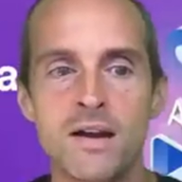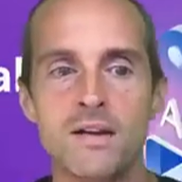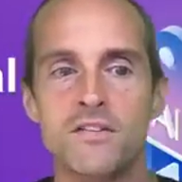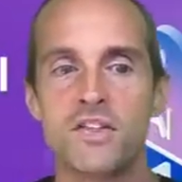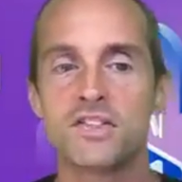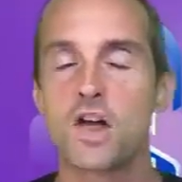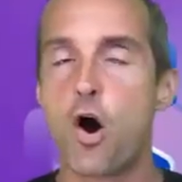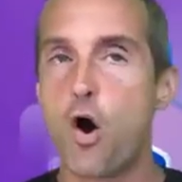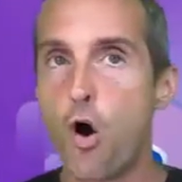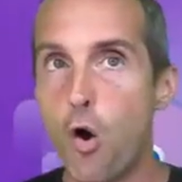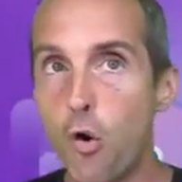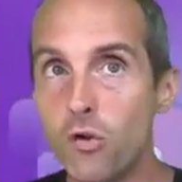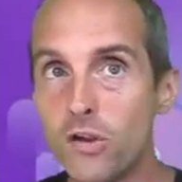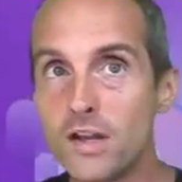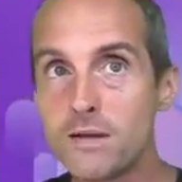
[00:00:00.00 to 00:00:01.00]
that the
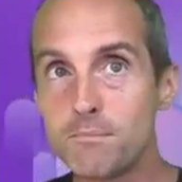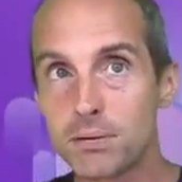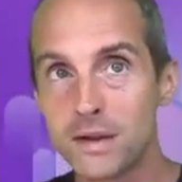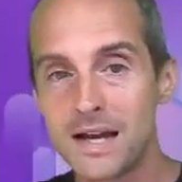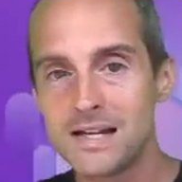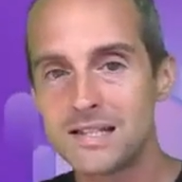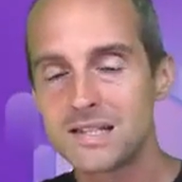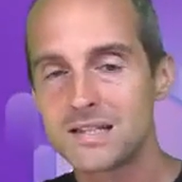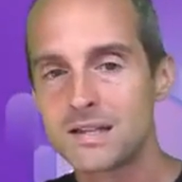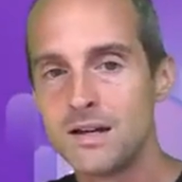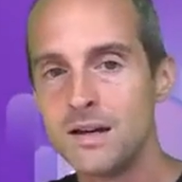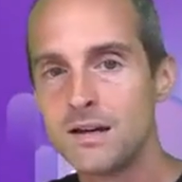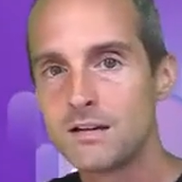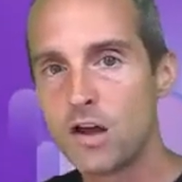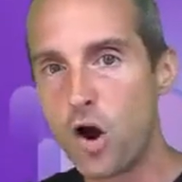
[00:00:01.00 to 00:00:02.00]
only
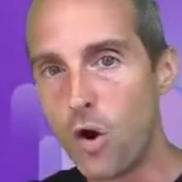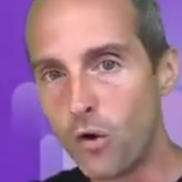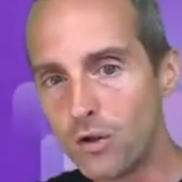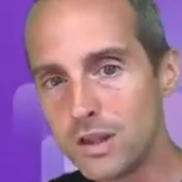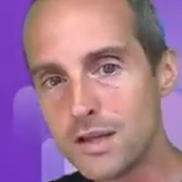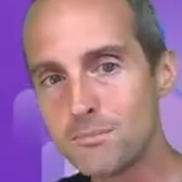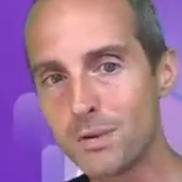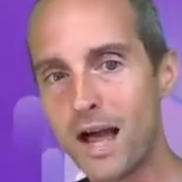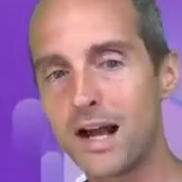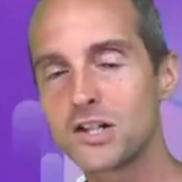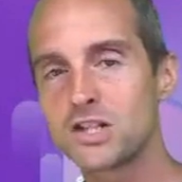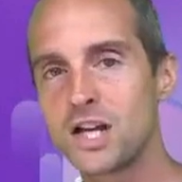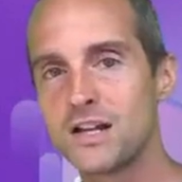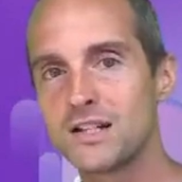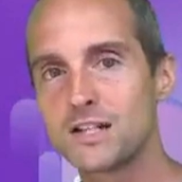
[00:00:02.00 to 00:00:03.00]

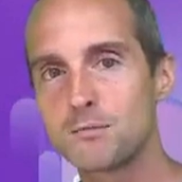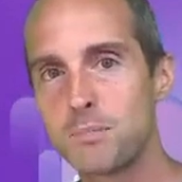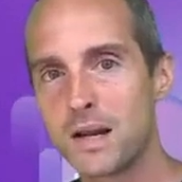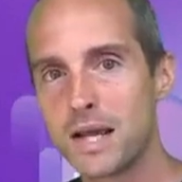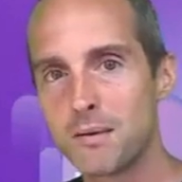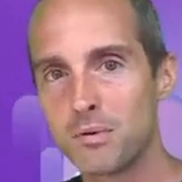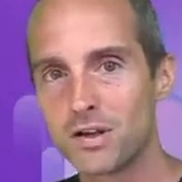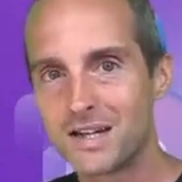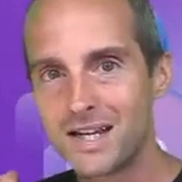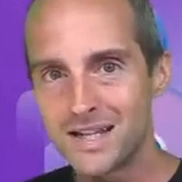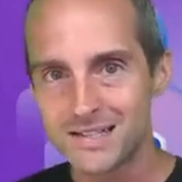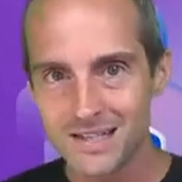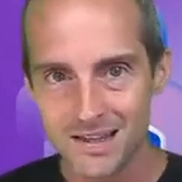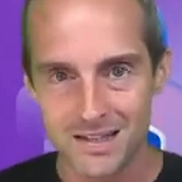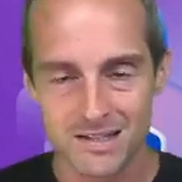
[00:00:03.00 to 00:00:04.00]
blockchain that's been able to
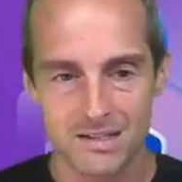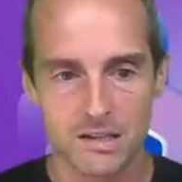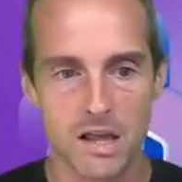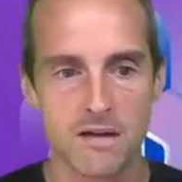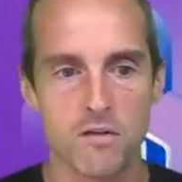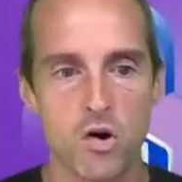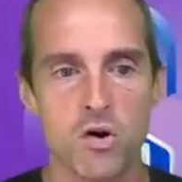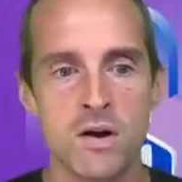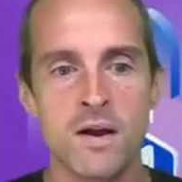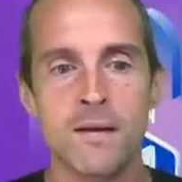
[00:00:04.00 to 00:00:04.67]
get to this level